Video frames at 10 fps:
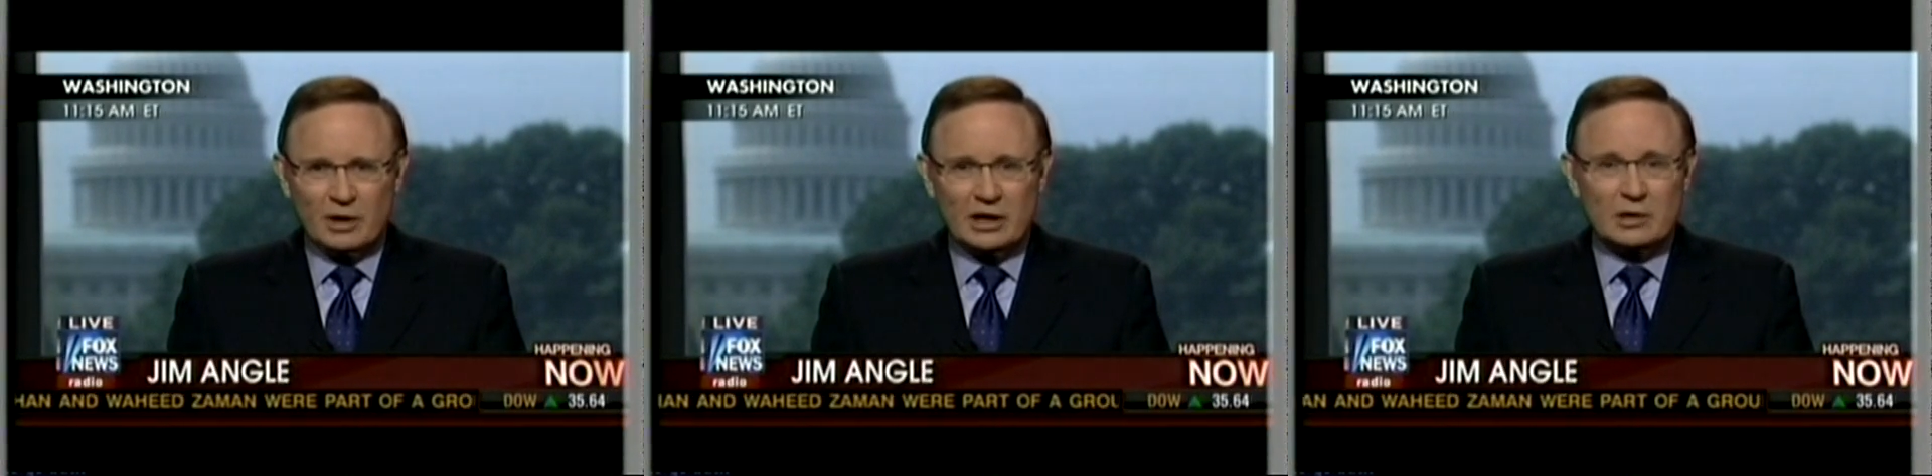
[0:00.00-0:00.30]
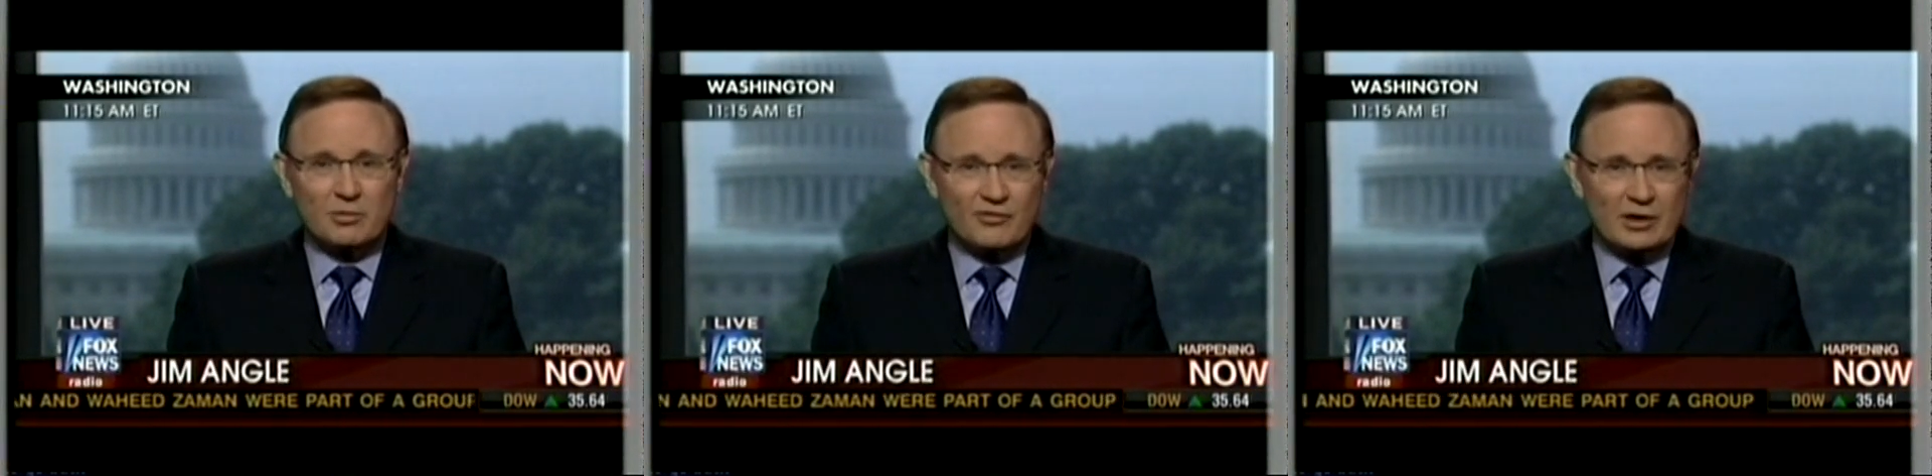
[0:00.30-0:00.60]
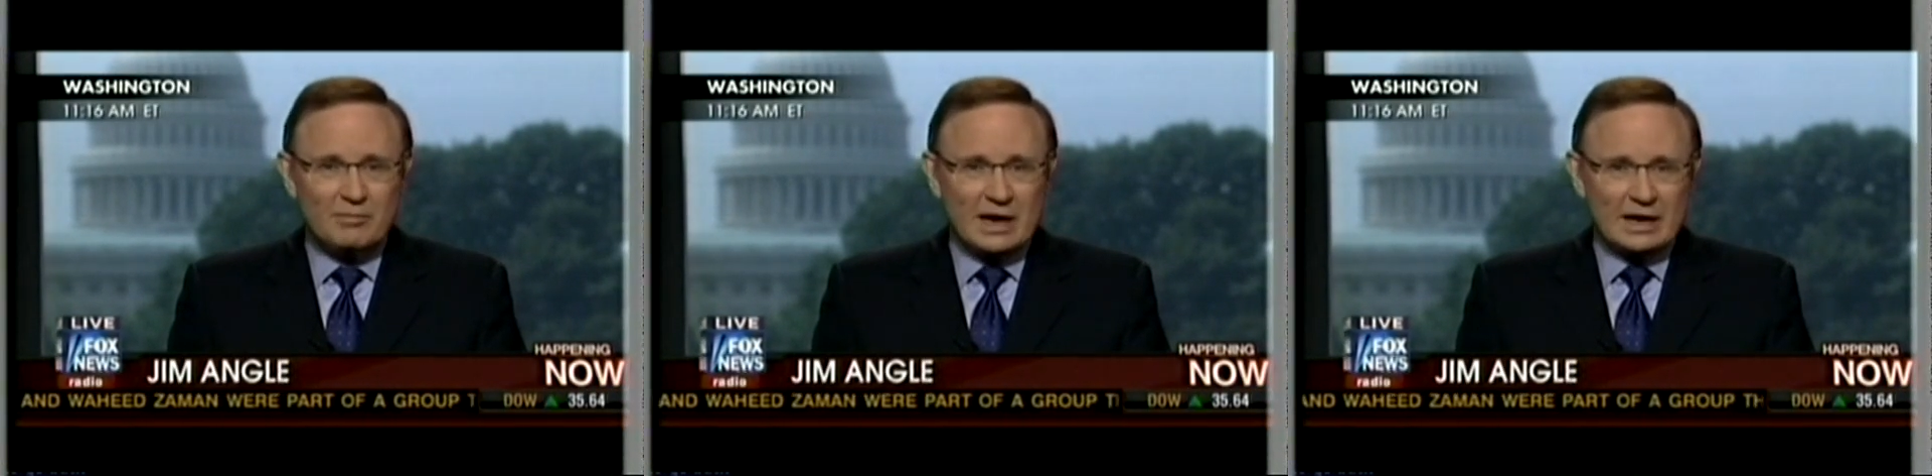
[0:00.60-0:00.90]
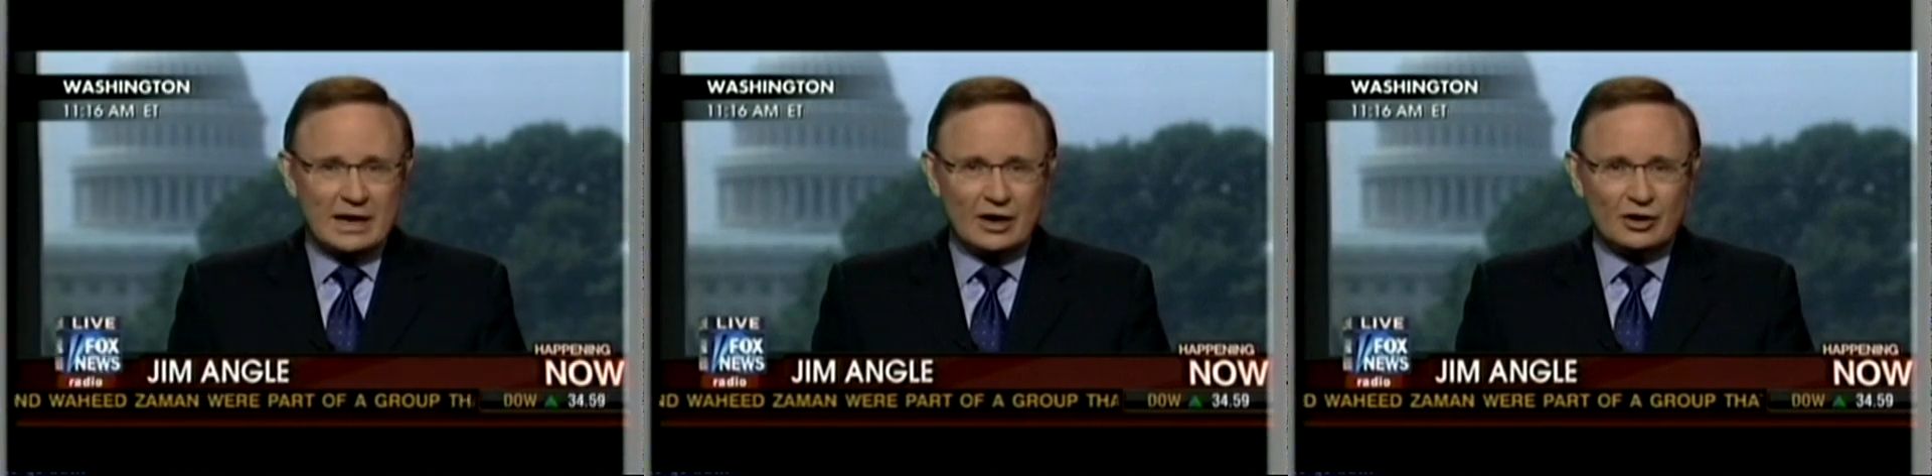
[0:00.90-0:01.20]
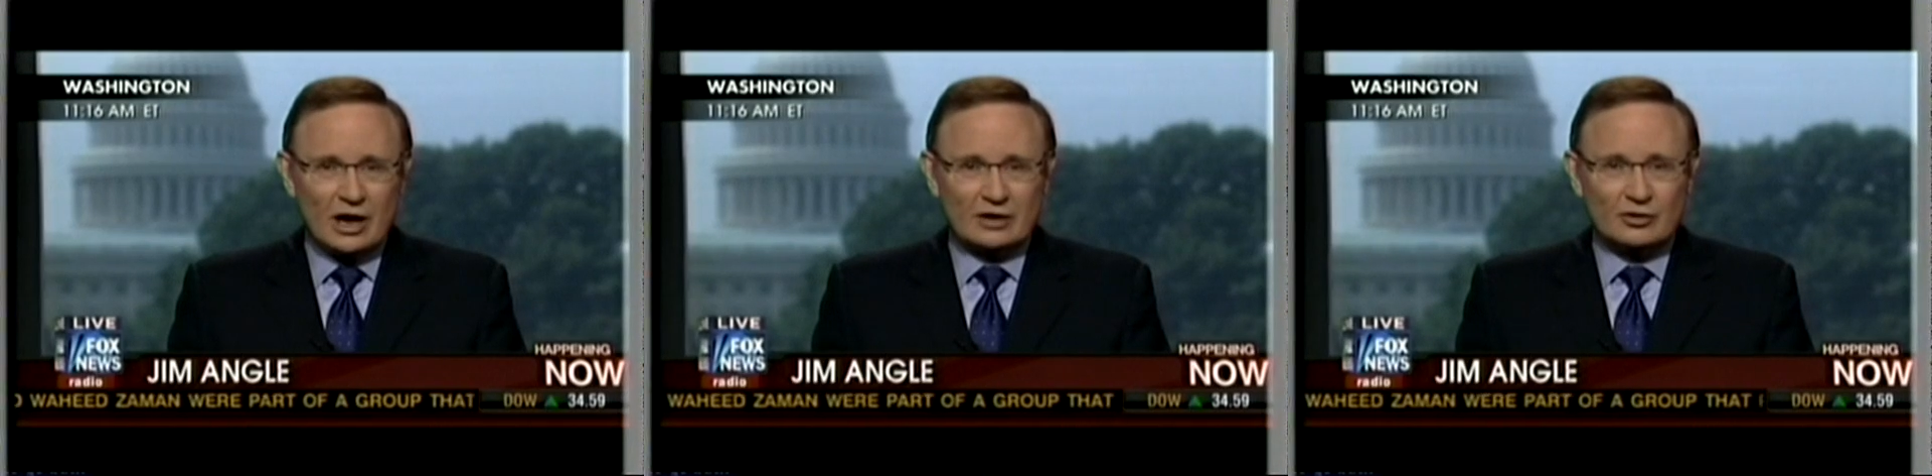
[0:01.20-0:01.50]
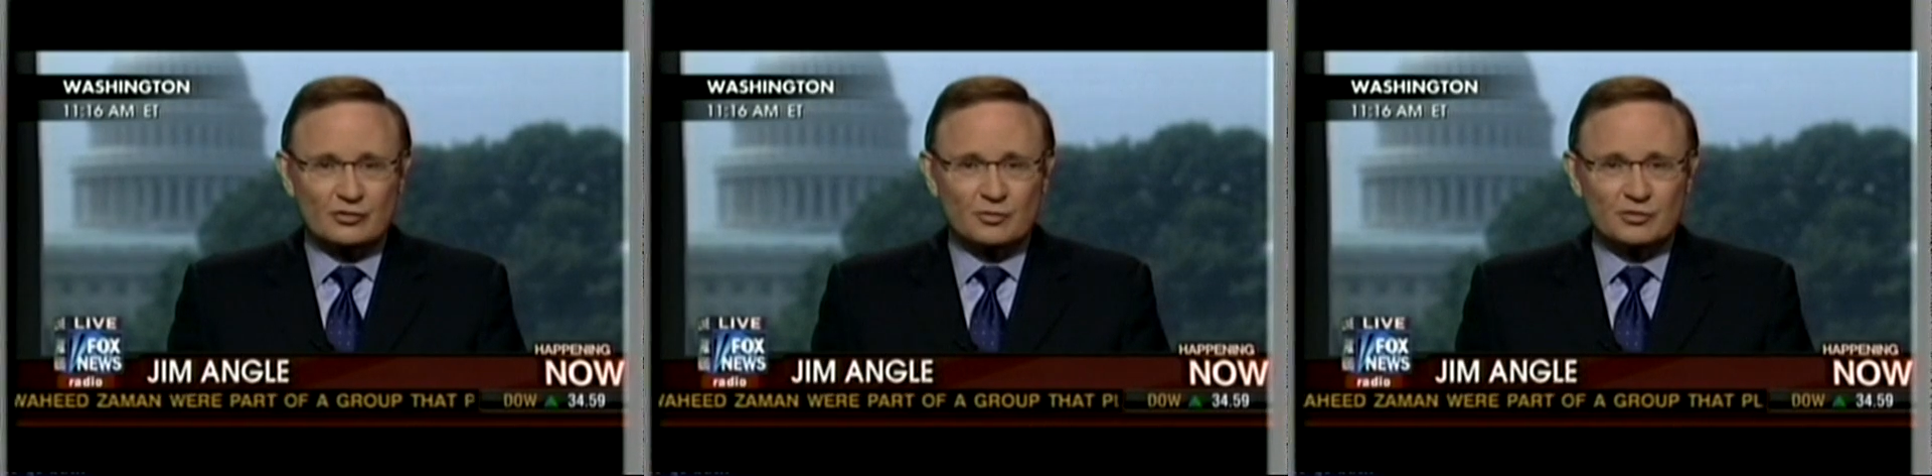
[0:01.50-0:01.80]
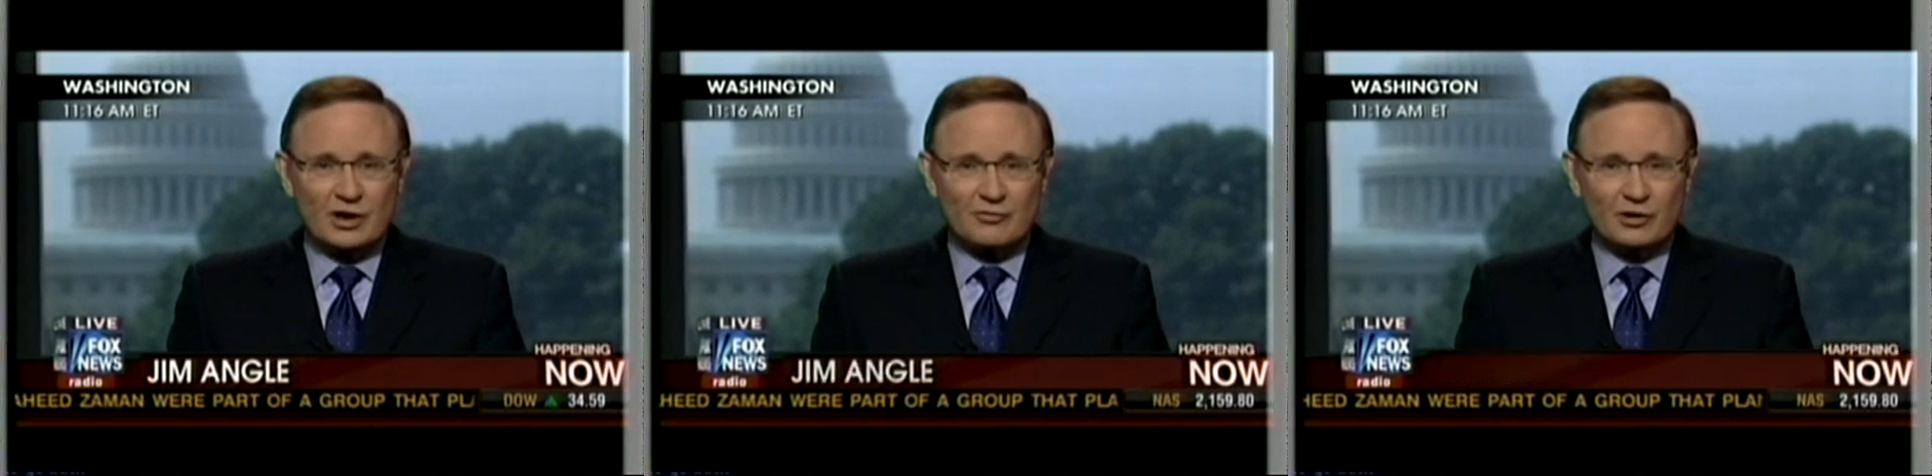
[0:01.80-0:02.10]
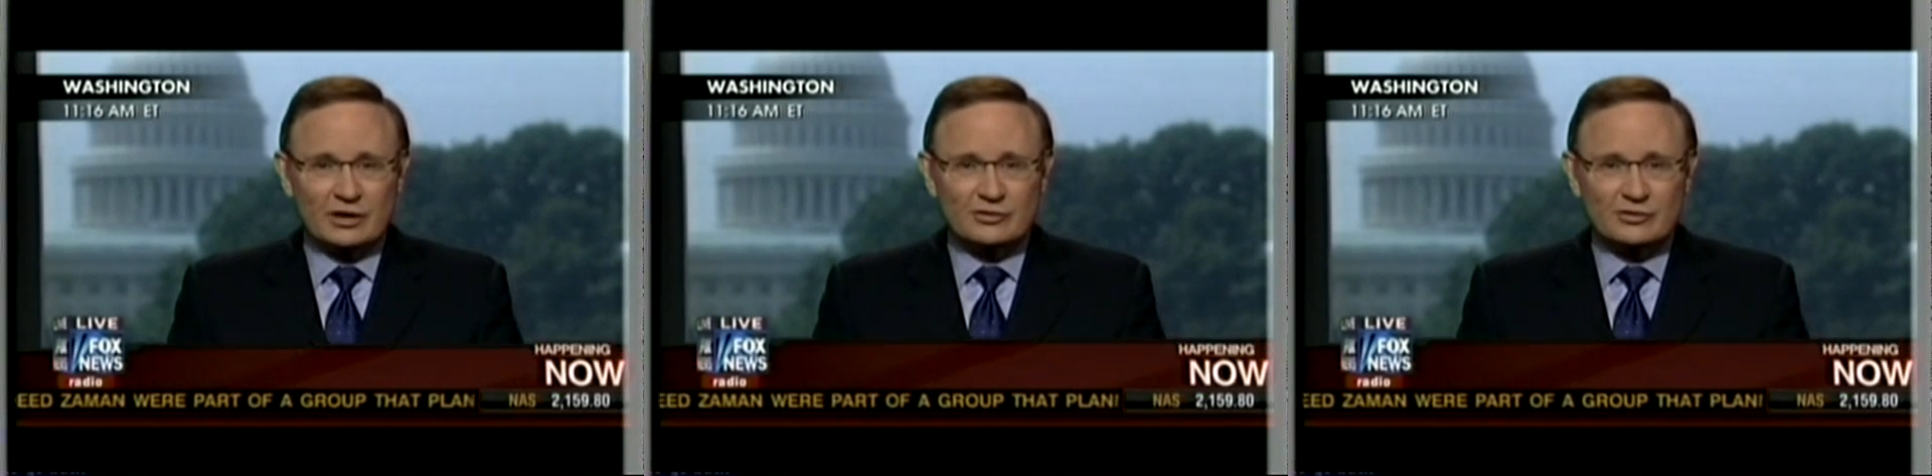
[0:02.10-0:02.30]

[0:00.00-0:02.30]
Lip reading: money to prevent Medicare doctors from suffering